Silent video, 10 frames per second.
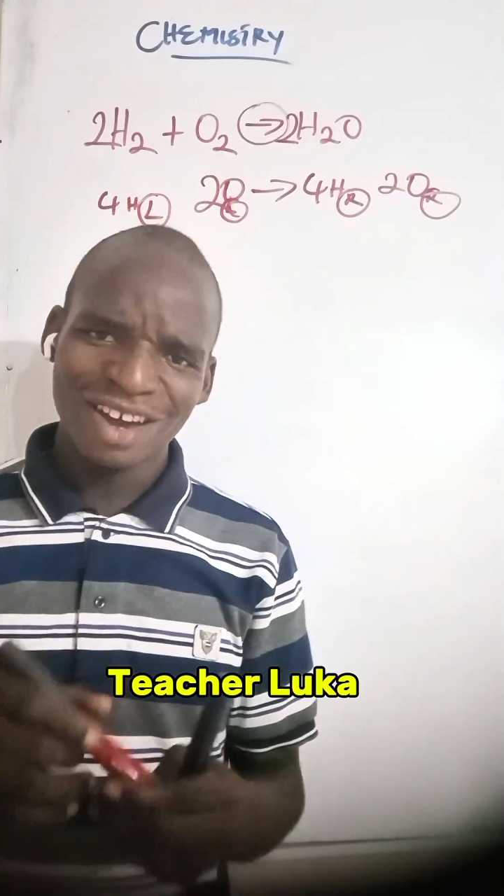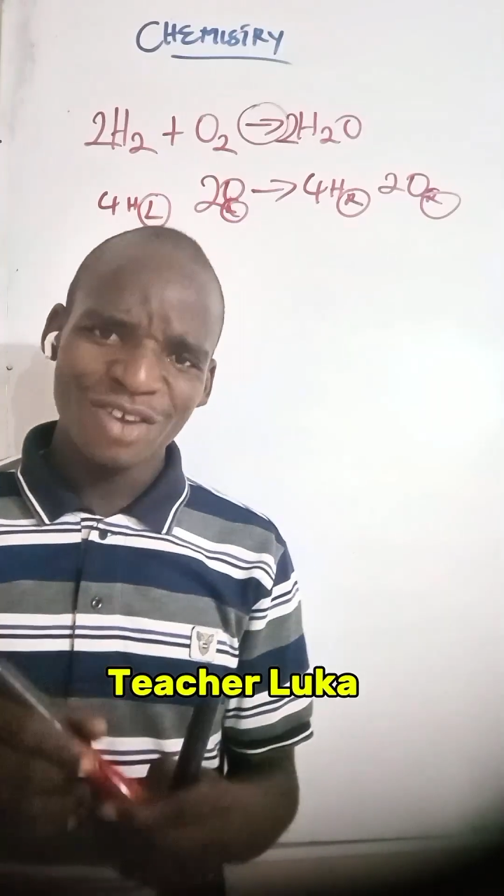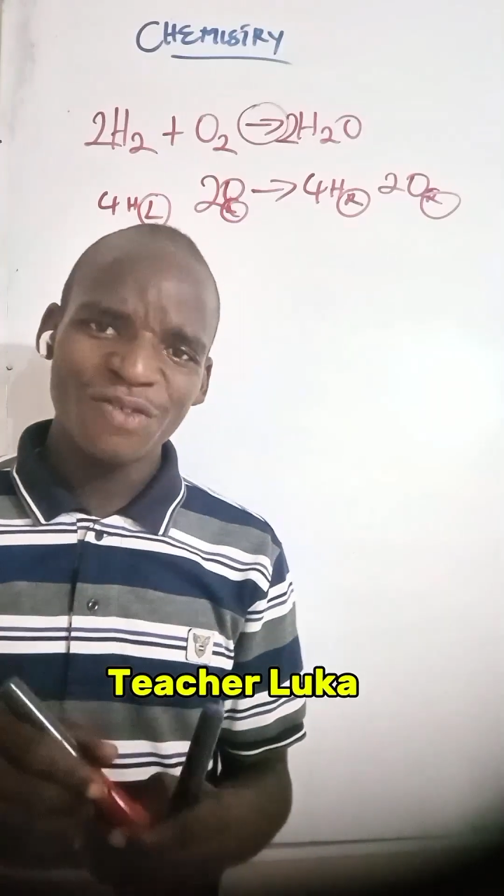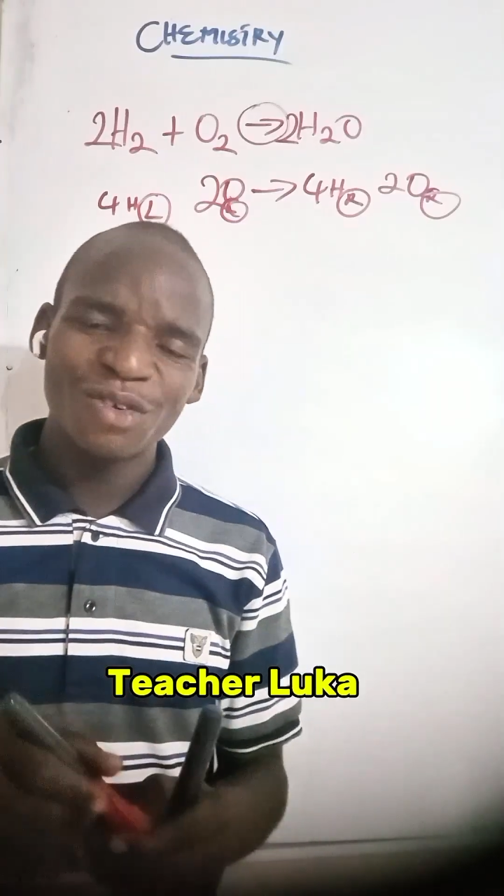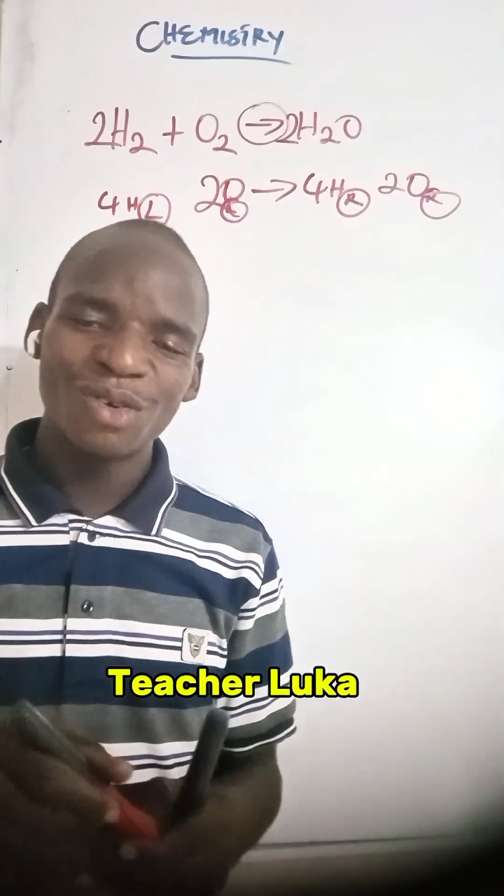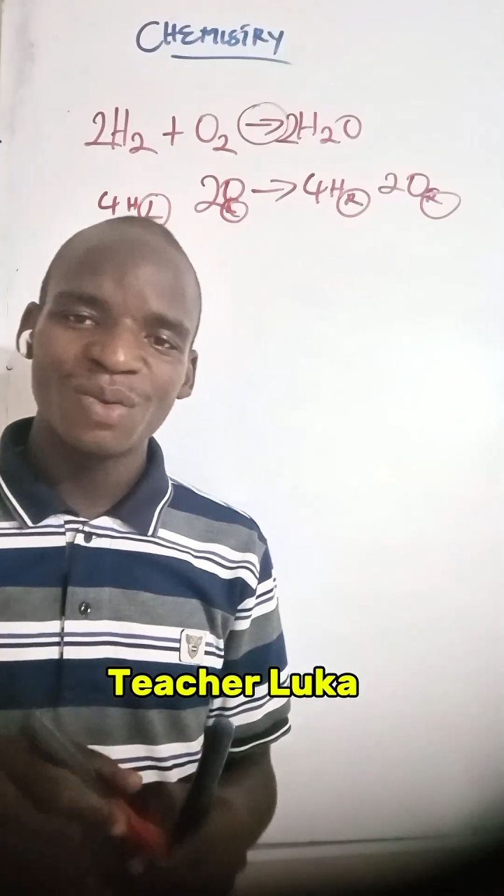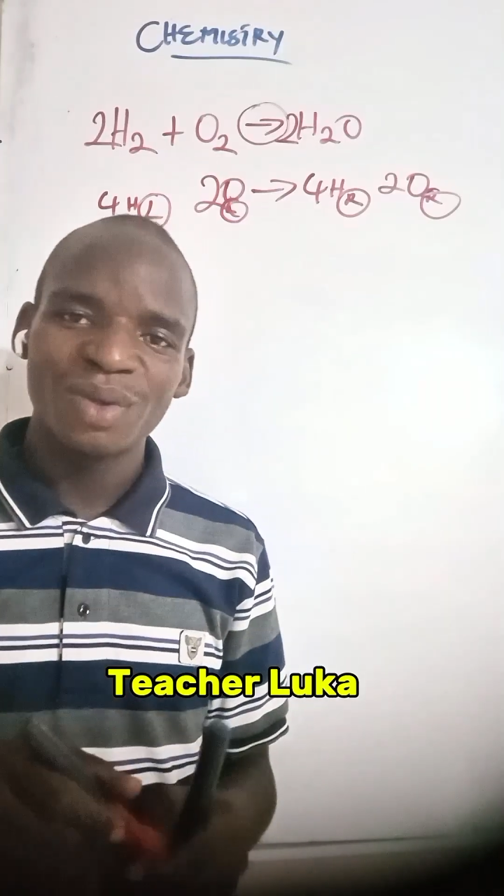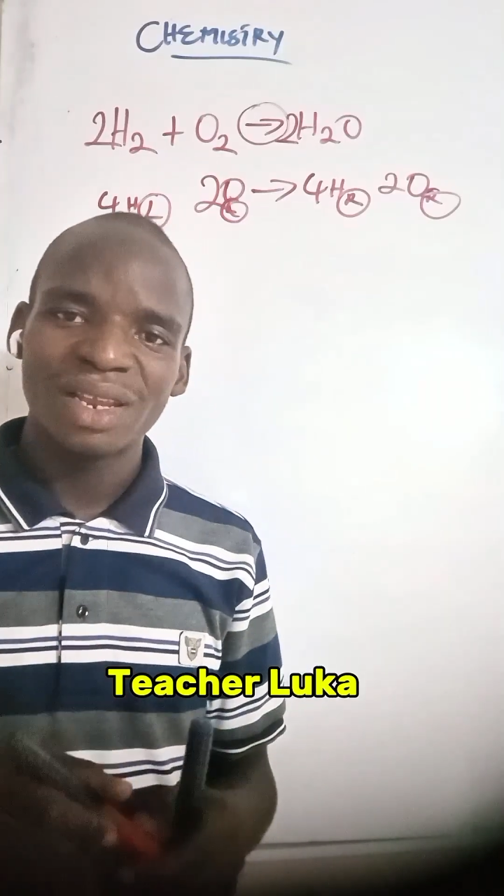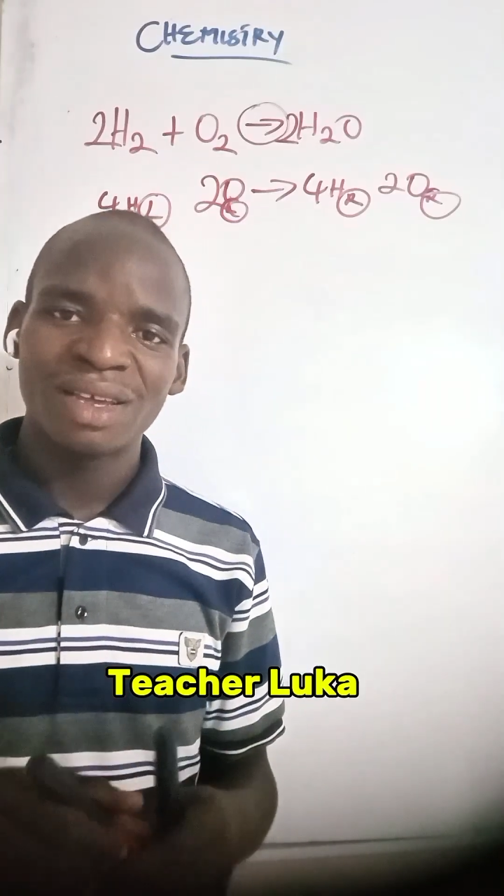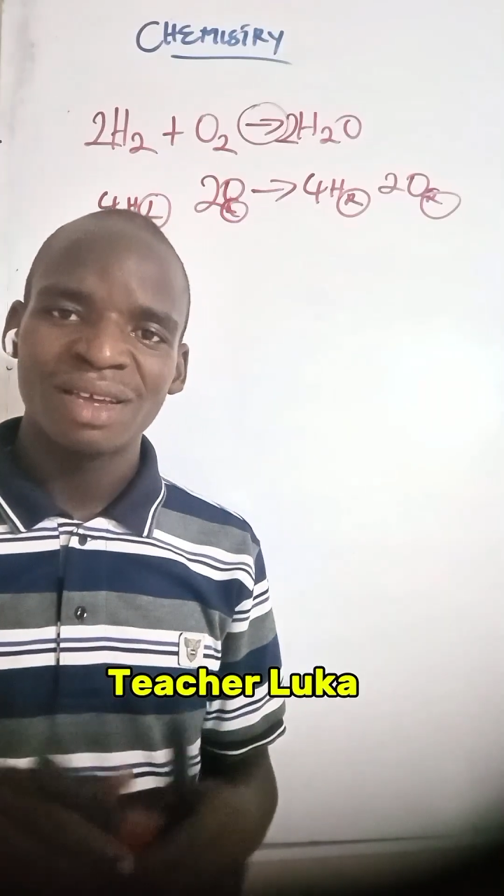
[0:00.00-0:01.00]
Are you
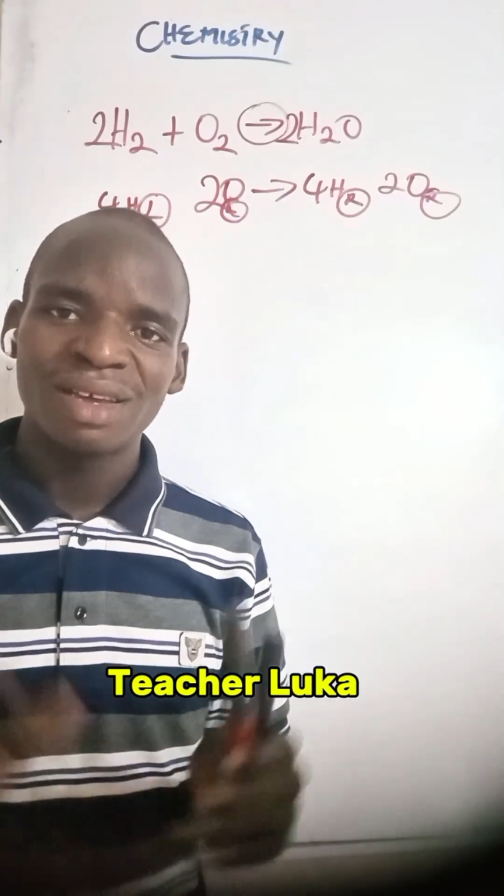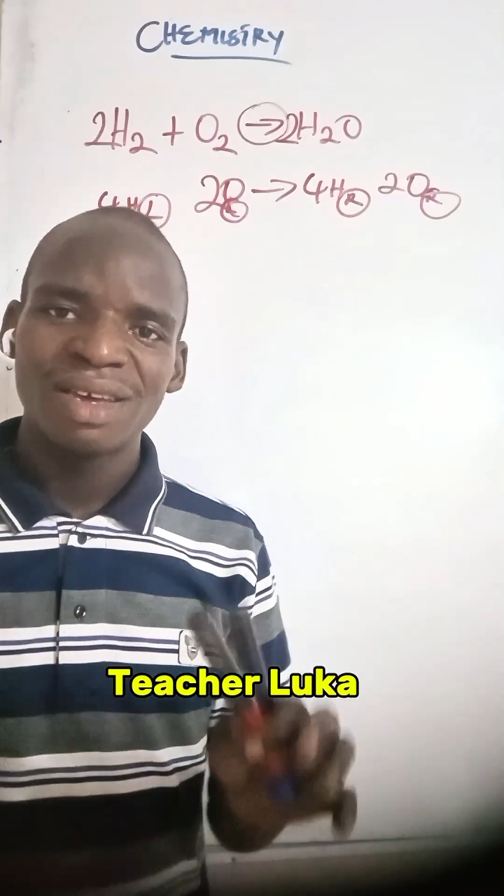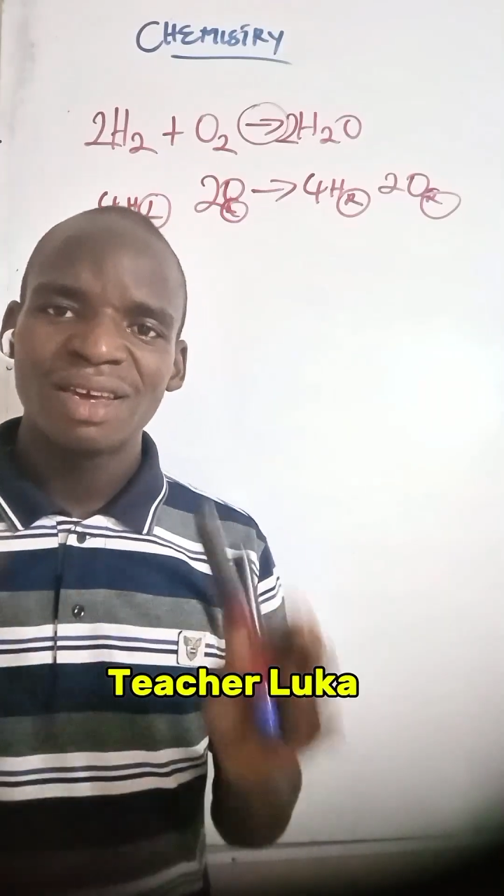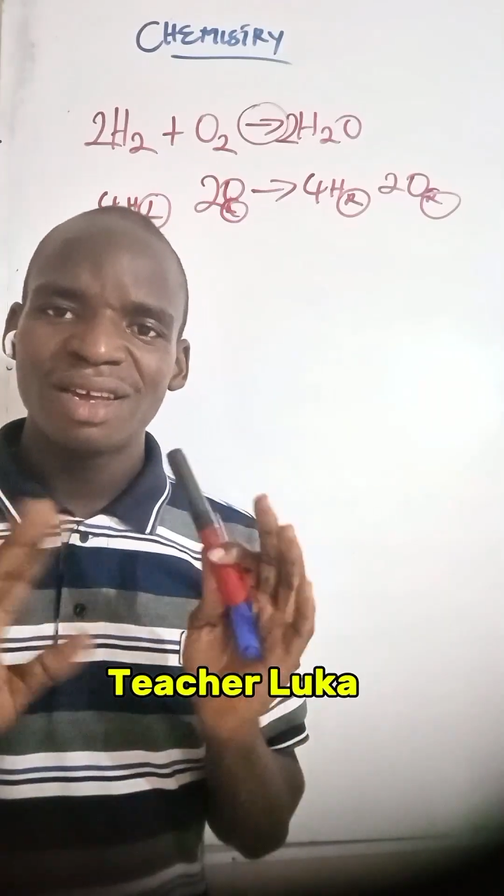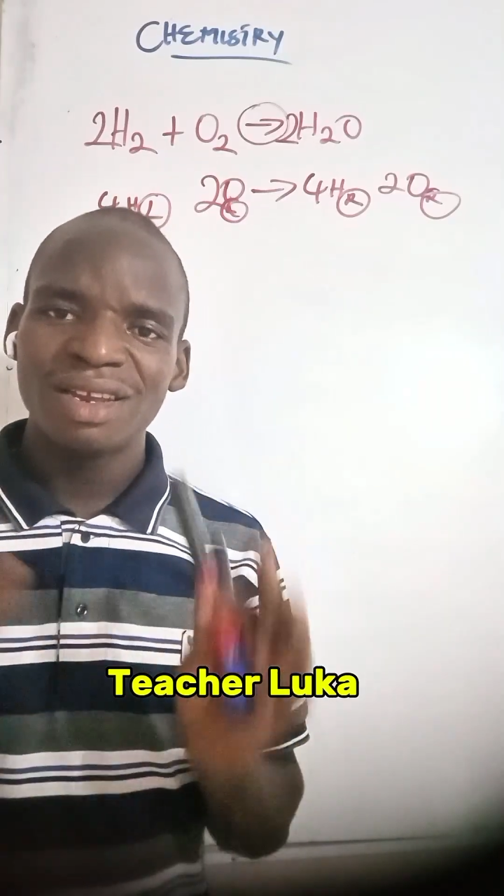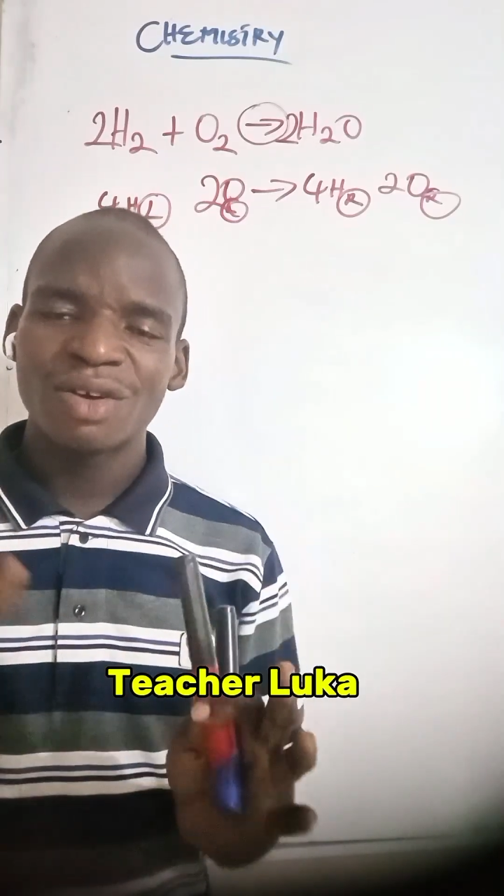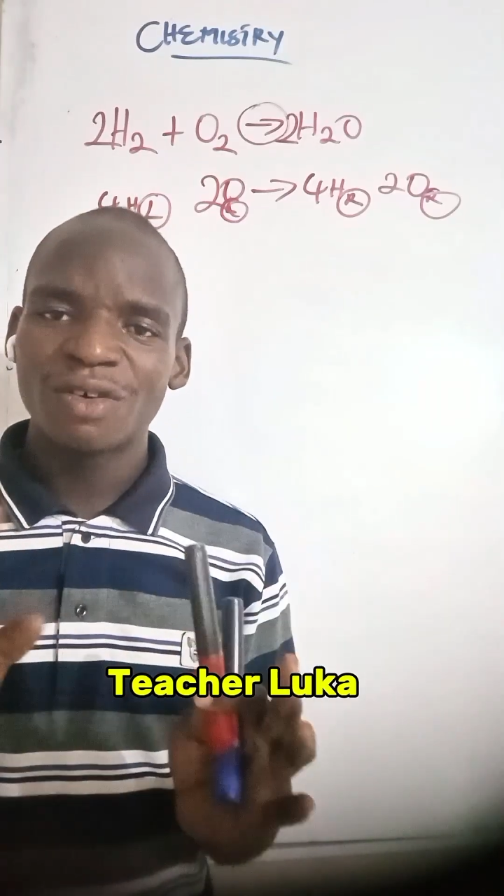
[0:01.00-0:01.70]
following? Any